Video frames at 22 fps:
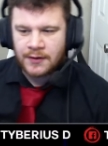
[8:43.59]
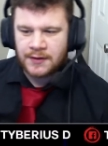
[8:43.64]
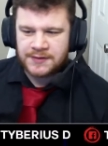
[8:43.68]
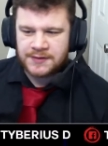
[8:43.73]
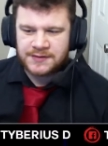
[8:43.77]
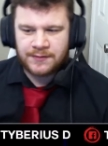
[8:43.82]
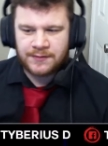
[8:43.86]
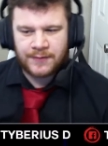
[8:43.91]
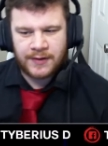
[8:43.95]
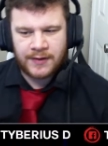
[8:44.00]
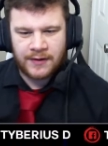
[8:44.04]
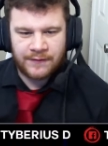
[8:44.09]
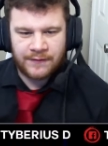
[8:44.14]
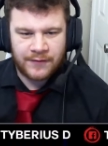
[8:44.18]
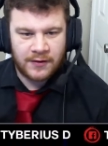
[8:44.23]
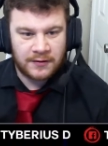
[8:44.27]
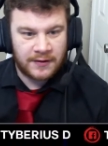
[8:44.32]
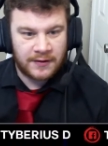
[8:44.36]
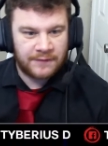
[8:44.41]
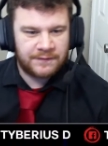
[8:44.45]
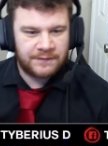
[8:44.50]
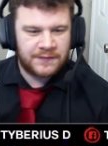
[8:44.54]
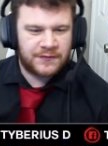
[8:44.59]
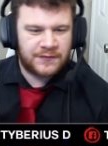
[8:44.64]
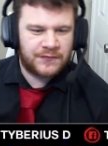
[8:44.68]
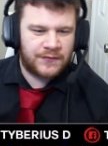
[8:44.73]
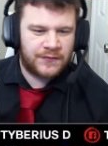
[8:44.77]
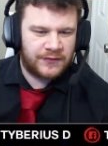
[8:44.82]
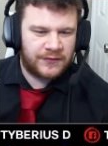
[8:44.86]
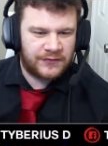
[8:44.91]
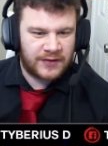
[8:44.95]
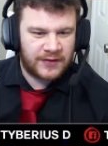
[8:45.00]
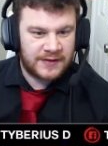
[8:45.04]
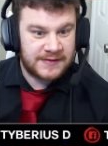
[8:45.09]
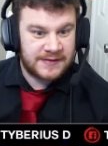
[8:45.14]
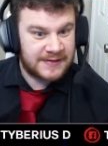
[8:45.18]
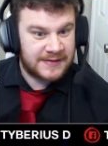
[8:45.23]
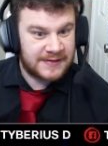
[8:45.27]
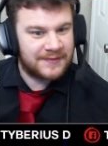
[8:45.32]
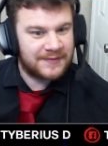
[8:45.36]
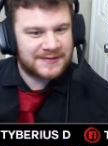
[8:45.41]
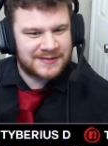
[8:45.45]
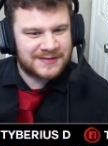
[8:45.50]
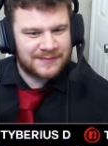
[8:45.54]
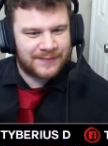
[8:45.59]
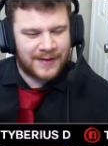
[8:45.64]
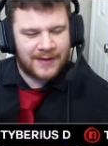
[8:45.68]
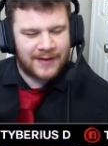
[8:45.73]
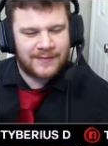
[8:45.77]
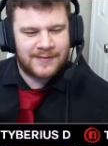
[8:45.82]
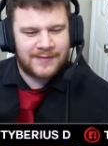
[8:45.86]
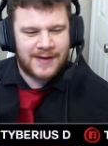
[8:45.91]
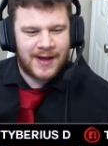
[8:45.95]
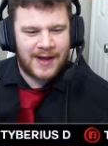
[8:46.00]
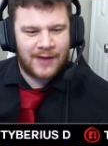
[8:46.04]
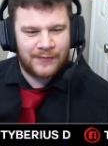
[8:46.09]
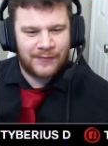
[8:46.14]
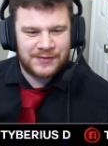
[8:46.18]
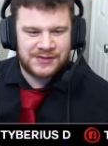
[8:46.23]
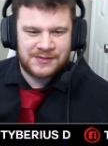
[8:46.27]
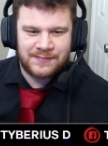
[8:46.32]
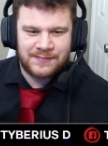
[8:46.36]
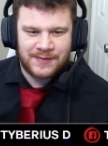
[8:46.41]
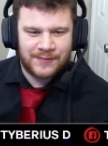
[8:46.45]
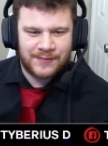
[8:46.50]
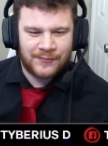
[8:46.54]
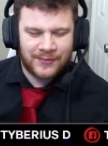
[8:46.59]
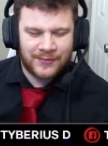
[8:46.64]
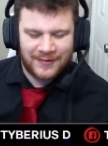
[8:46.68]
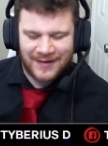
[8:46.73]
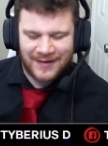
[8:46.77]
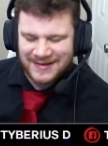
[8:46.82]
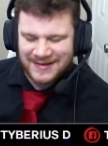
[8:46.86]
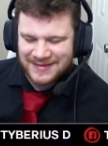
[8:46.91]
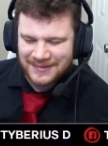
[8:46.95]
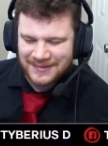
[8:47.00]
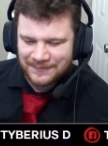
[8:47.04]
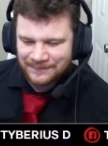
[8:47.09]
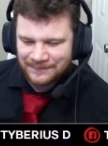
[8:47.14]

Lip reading: so many of our leftist friends like to tell us about and how we should be more like them.